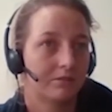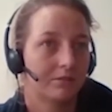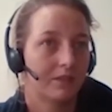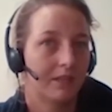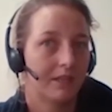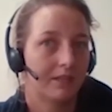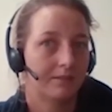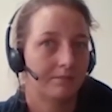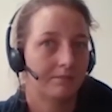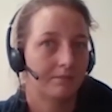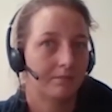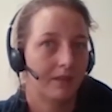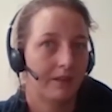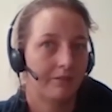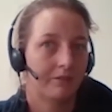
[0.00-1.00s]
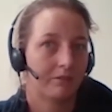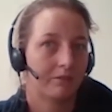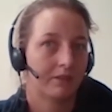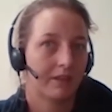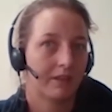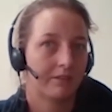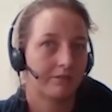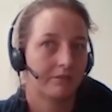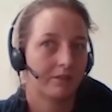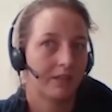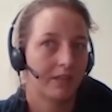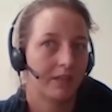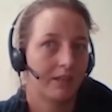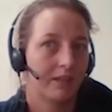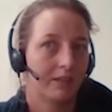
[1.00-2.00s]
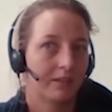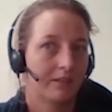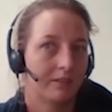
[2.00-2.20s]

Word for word: um, like for recovery.